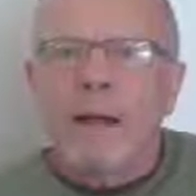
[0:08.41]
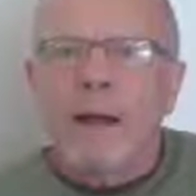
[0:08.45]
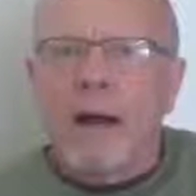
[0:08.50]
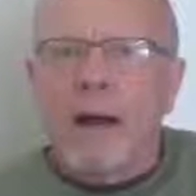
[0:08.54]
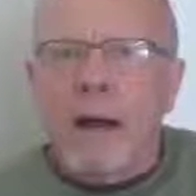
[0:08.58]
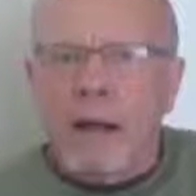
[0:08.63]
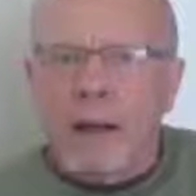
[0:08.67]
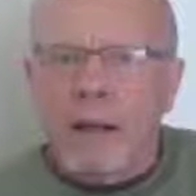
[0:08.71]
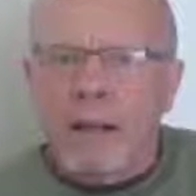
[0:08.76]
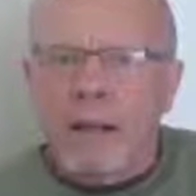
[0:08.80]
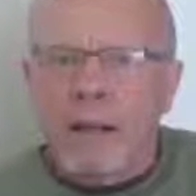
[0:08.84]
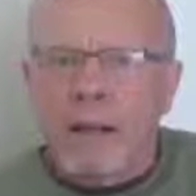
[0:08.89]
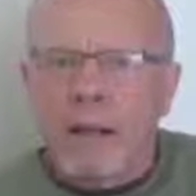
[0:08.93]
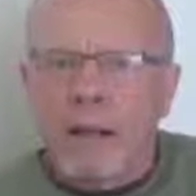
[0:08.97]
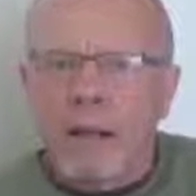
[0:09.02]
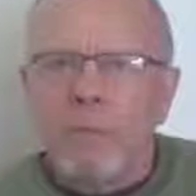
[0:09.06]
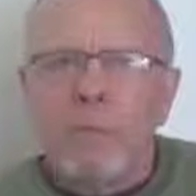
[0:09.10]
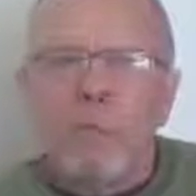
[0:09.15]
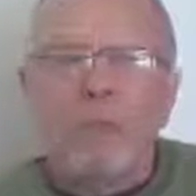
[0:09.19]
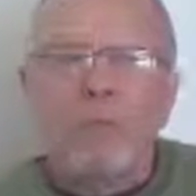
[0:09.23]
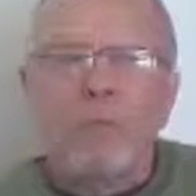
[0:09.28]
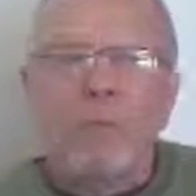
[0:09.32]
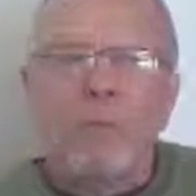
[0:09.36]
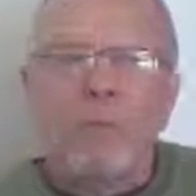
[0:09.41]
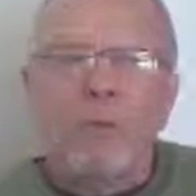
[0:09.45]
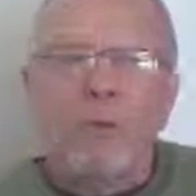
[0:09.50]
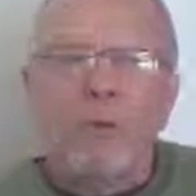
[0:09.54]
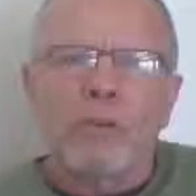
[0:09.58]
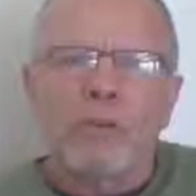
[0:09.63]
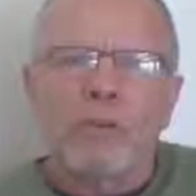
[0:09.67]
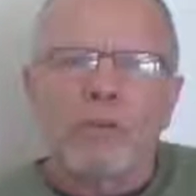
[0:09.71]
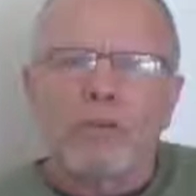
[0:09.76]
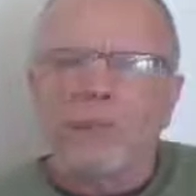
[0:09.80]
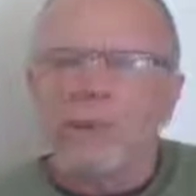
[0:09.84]
Hi, I'm Randy
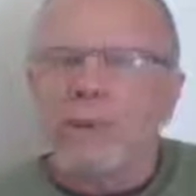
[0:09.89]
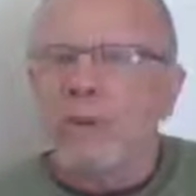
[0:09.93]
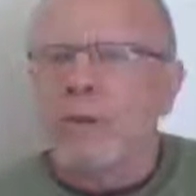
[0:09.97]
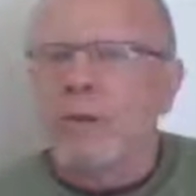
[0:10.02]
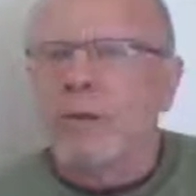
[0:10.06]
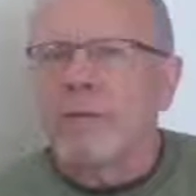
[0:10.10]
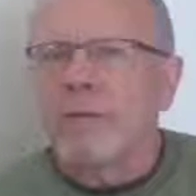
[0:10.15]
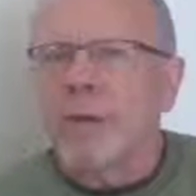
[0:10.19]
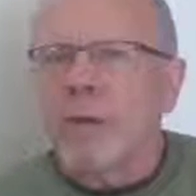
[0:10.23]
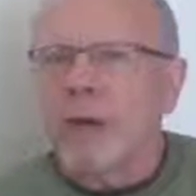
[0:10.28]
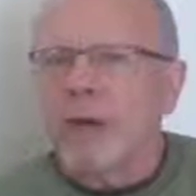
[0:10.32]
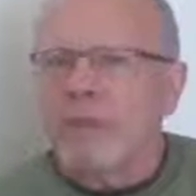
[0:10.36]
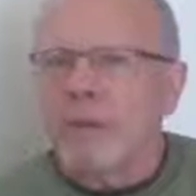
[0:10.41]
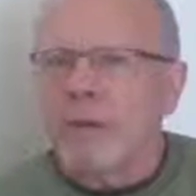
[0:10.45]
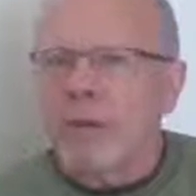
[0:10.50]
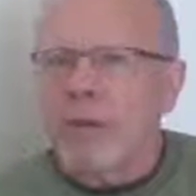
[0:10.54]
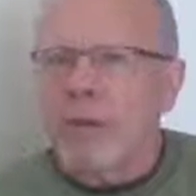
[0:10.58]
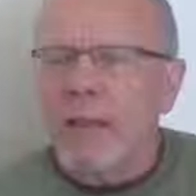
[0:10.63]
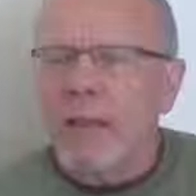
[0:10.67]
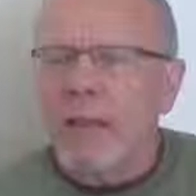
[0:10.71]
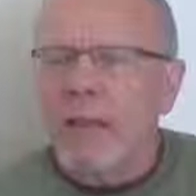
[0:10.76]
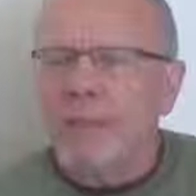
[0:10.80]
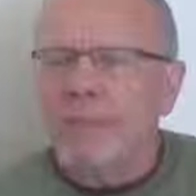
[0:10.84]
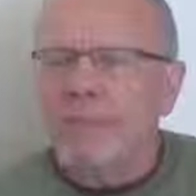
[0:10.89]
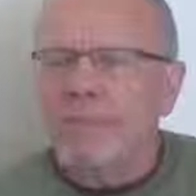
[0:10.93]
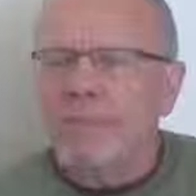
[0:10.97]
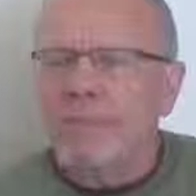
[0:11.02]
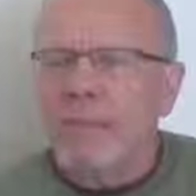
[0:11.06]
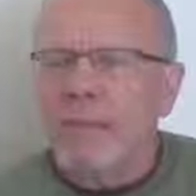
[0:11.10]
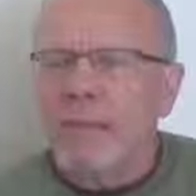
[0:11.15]
Morse, the founder of AuthorCloud.